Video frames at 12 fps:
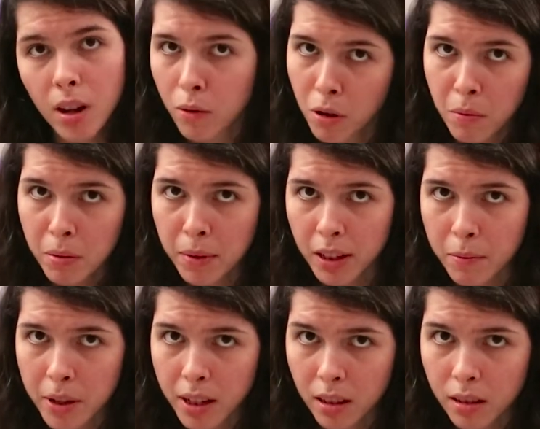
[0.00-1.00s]
I want my money
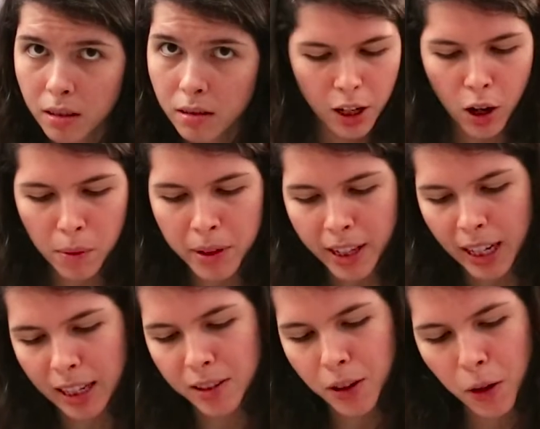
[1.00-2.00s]
back. No, I'm
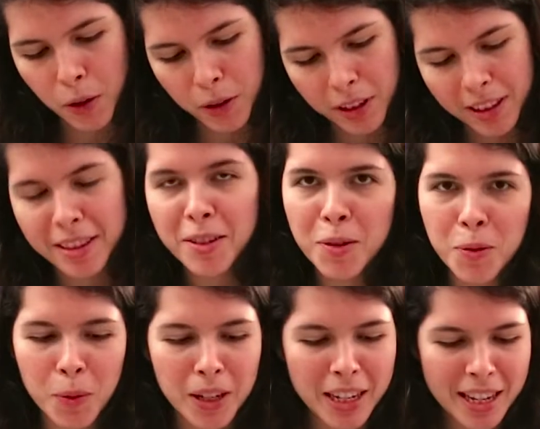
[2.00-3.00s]
kidding. So this is
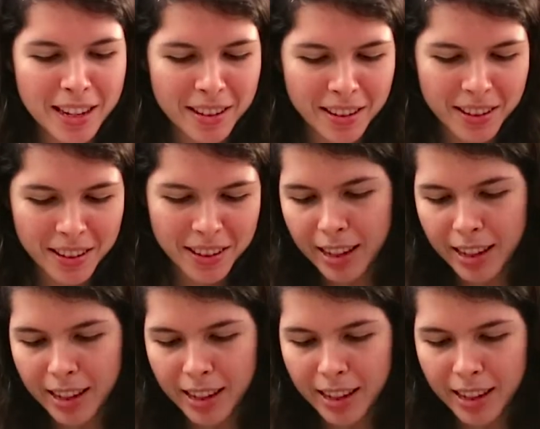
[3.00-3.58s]
what it is.